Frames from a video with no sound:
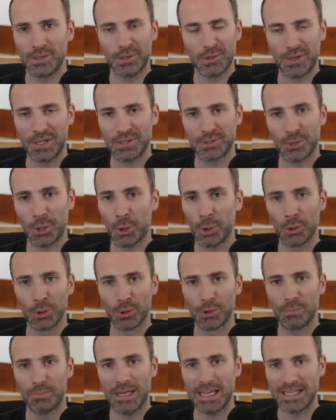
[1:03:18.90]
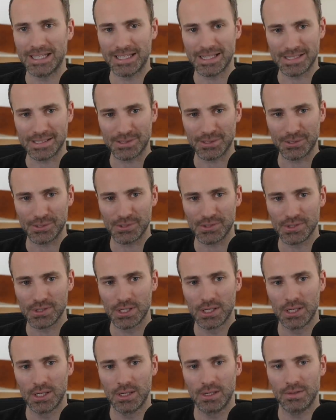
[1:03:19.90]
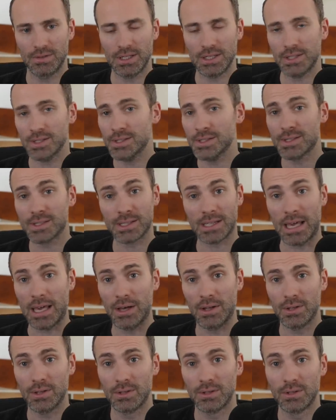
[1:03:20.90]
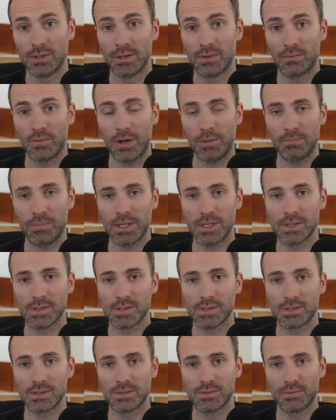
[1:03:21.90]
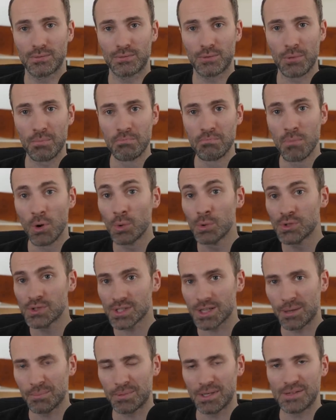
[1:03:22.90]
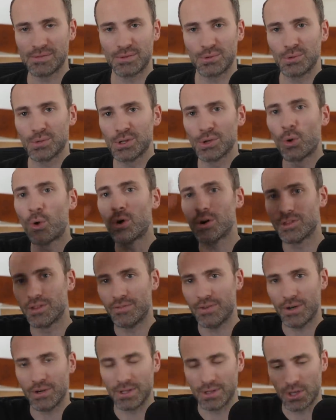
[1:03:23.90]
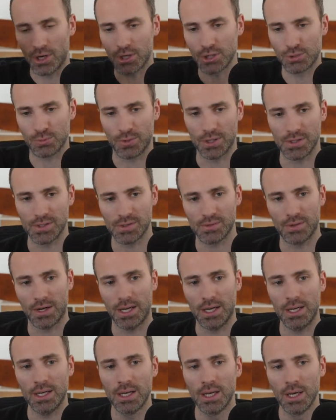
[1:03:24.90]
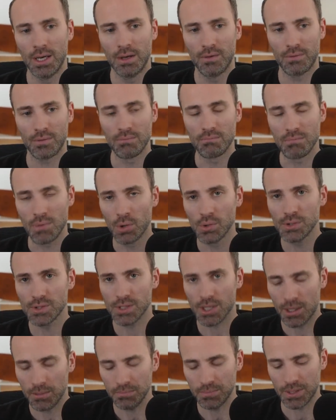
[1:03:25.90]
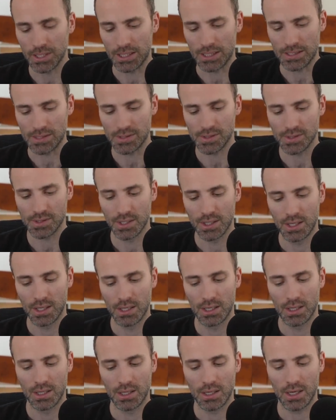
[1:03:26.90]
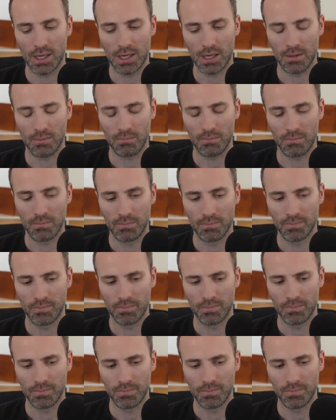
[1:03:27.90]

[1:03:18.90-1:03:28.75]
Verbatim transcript: you know, internal pen testers, that doesn't scale, right? Because for most companies, you ignore the very large ones, right? For most companies, um,